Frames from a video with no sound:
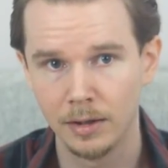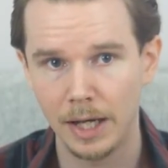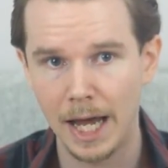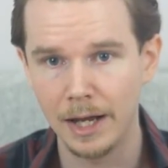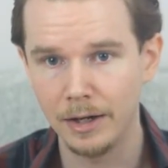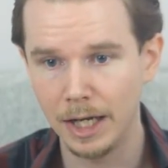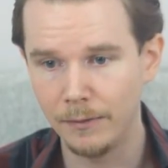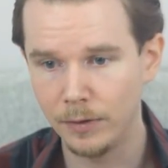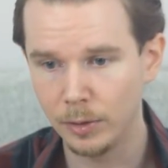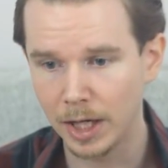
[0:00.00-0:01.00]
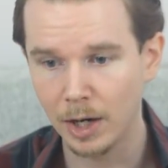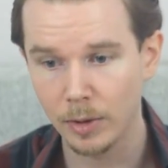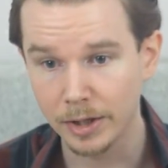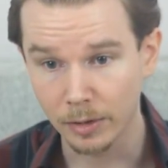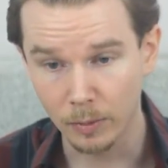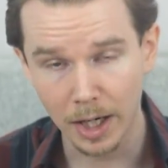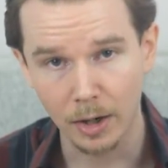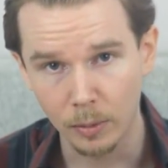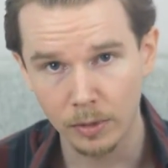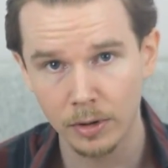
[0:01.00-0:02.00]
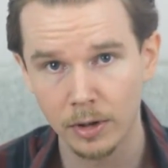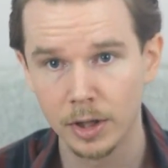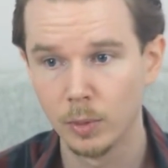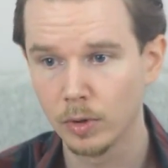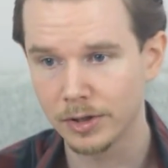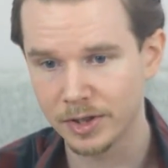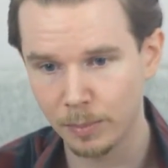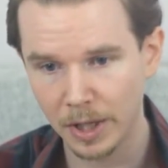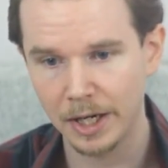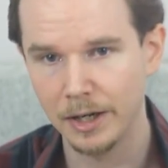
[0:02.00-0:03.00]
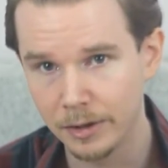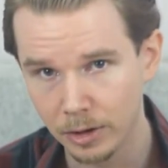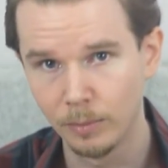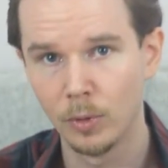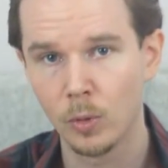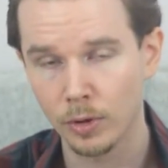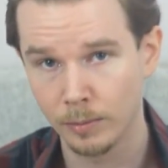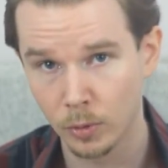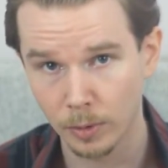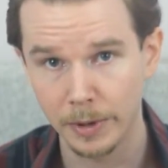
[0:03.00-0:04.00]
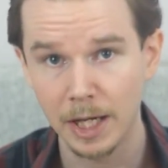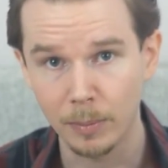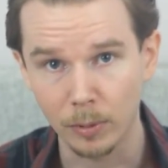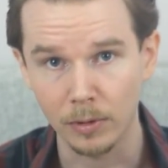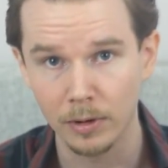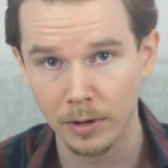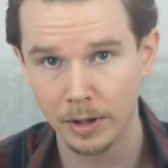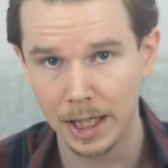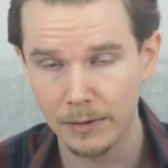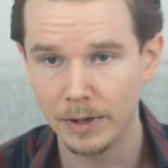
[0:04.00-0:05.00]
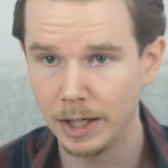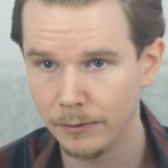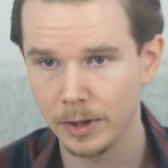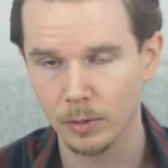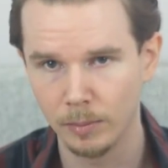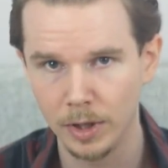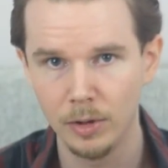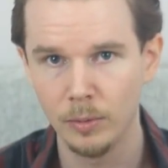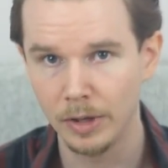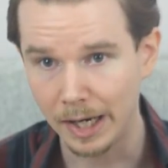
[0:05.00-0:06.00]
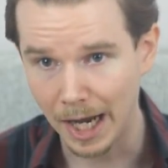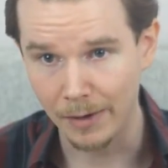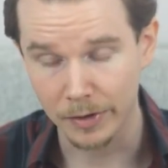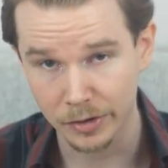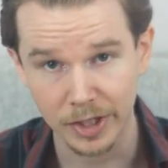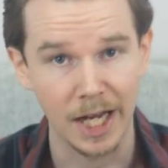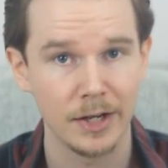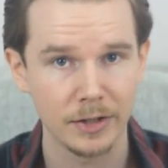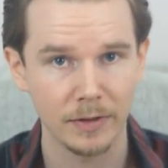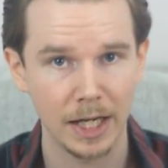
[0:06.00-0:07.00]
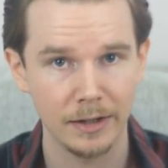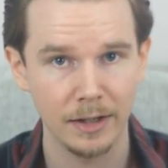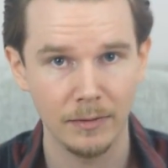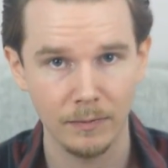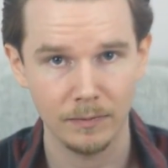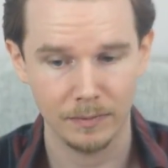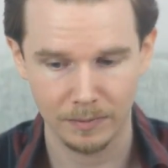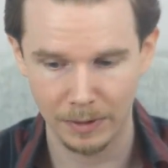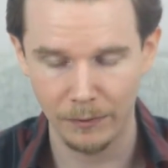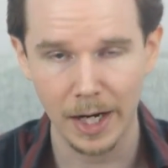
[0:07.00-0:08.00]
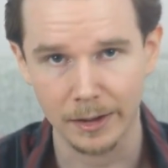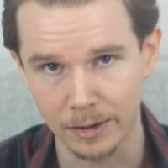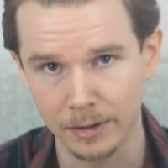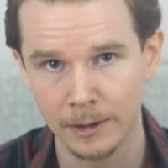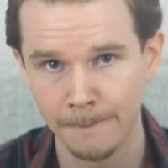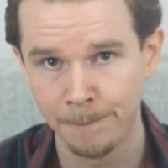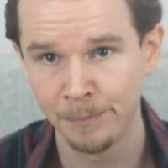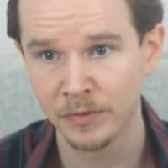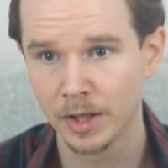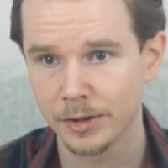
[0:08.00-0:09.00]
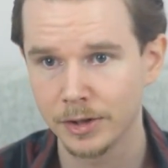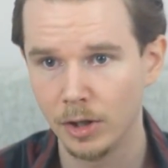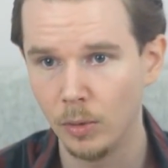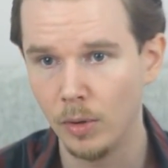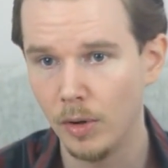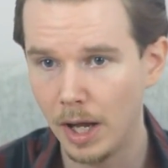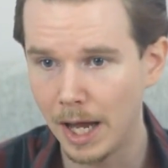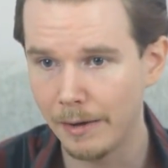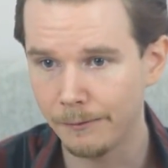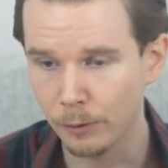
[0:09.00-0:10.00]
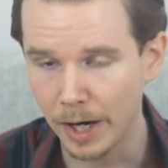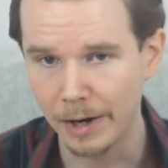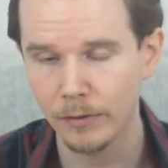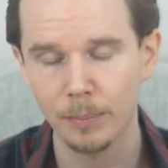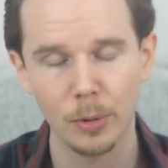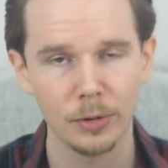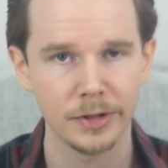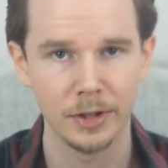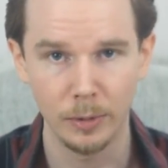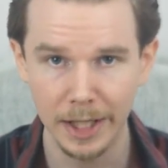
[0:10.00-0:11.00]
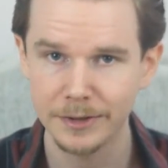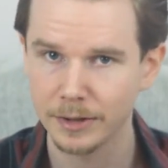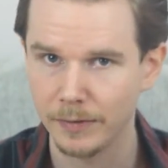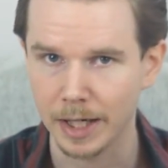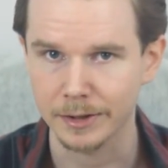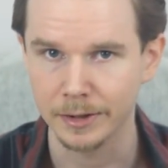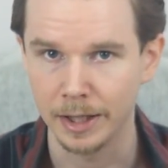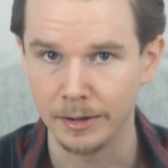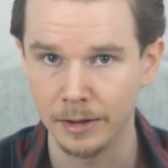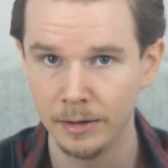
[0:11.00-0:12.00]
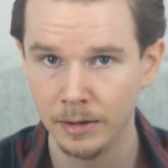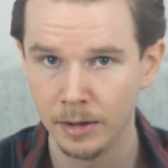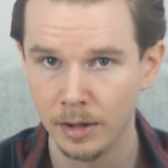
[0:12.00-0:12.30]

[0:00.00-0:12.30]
And if you carry it around, you will spread it to more and more people. Even if they're immune, they have a chance of getting infected. So, for every person who isn't vaccinated,